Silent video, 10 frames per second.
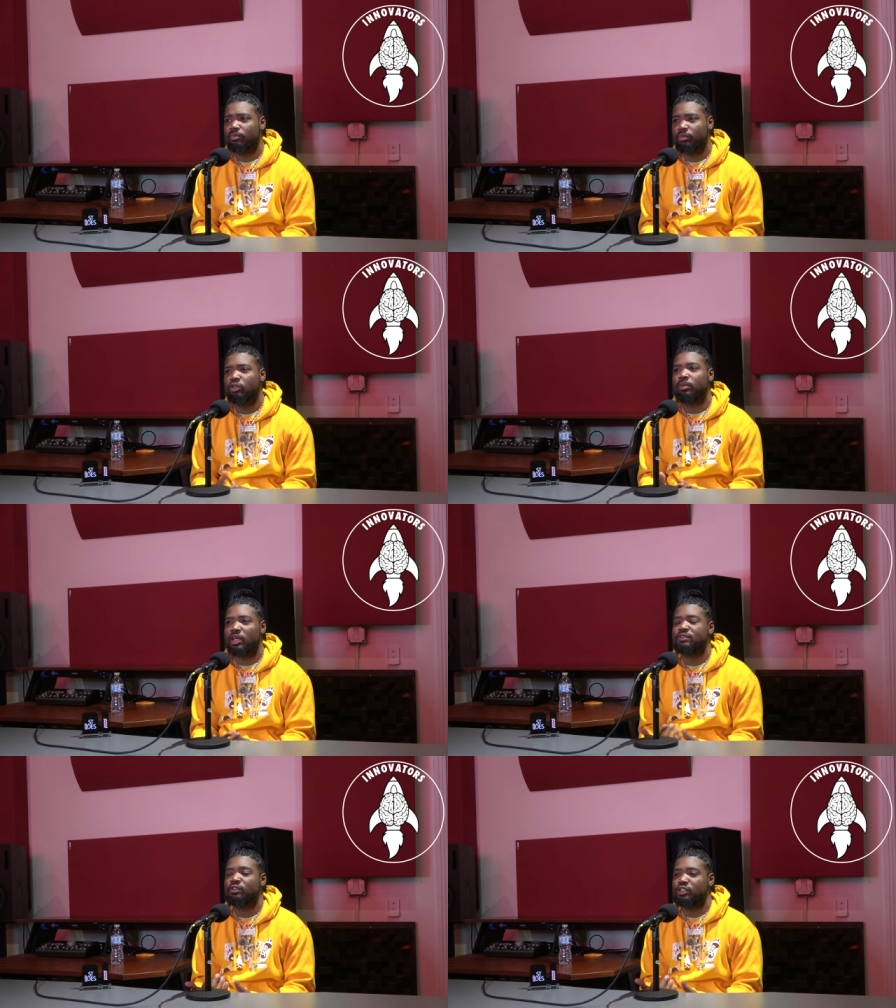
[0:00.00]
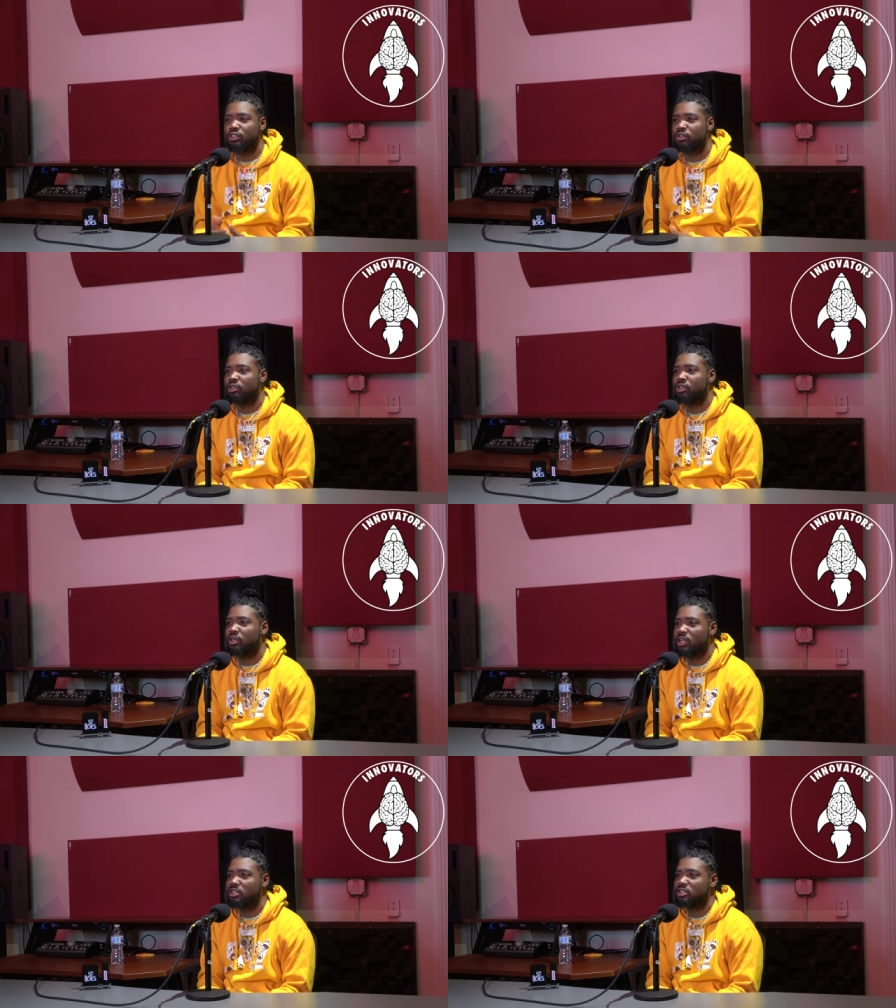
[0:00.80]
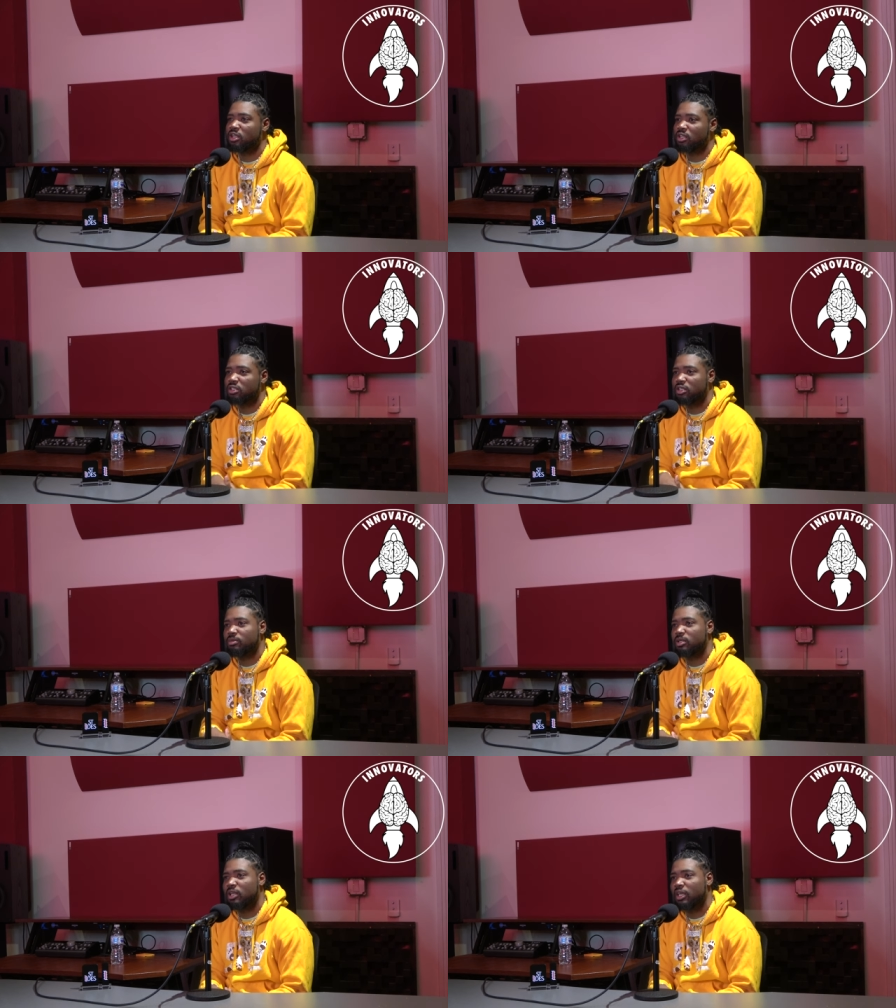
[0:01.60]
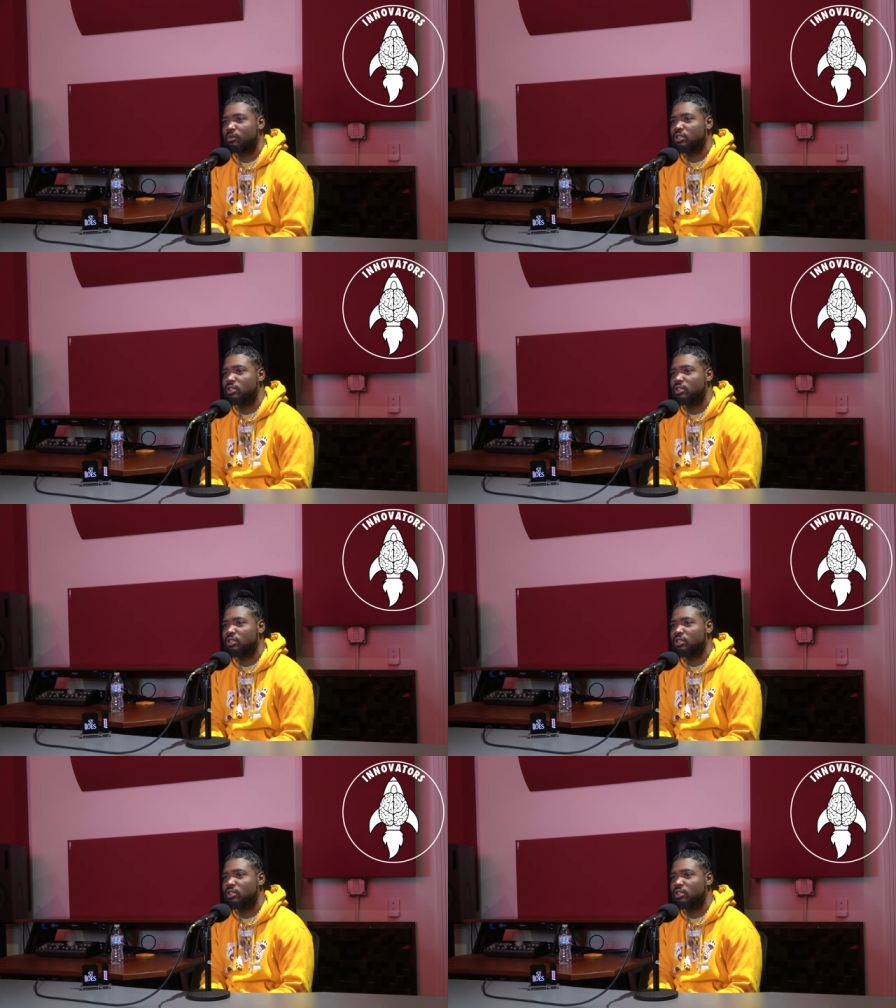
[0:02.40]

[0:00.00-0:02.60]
Blue Bucks for sure. I just talked to them today.